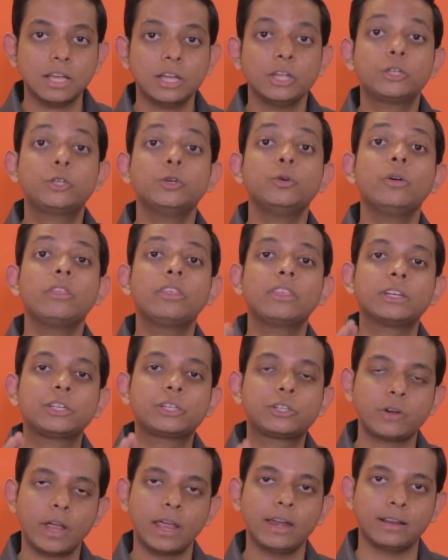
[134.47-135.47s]
to the
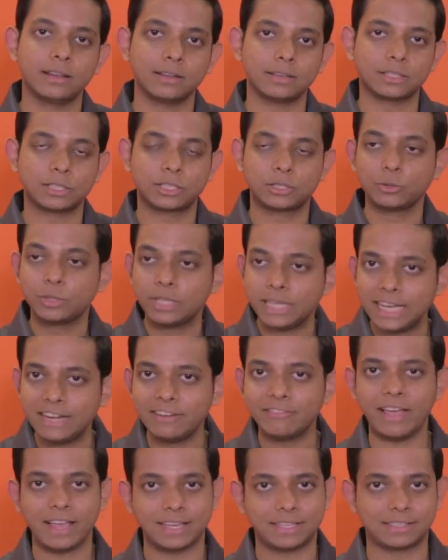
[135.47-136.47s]
traders, to the
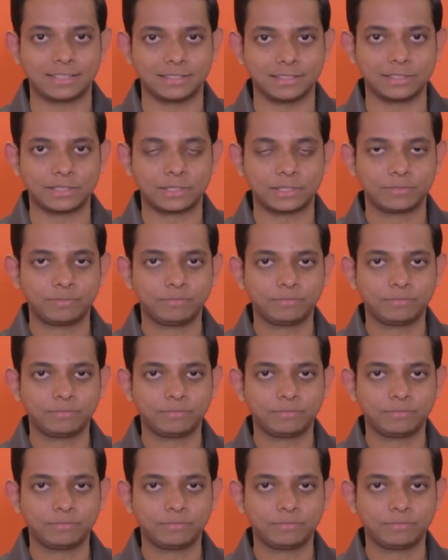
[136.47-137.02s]
investors.